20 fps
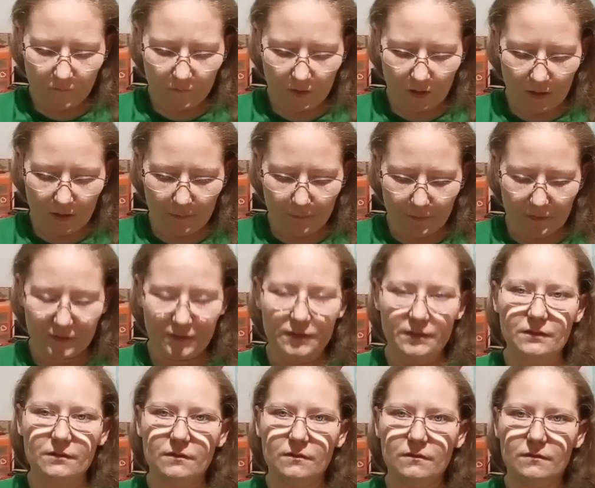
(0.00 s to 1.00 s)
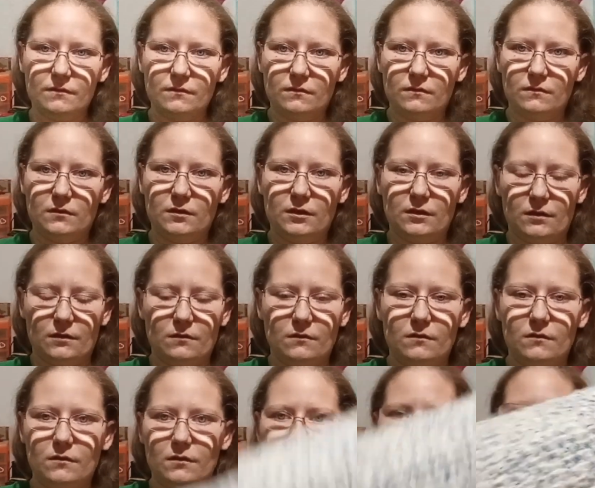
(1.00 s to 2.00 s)
I put these, you know,
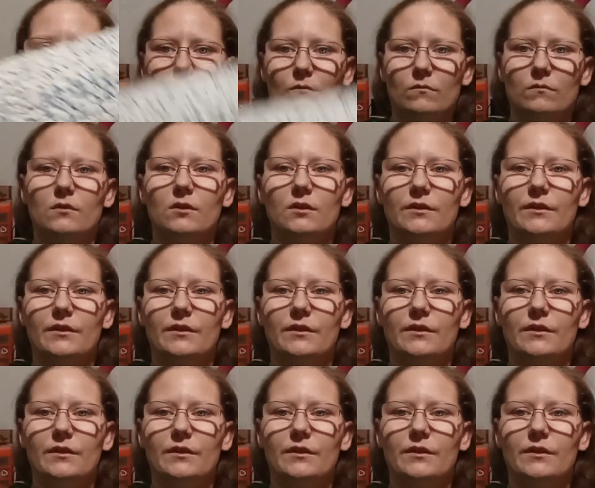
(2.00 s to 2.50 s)
well,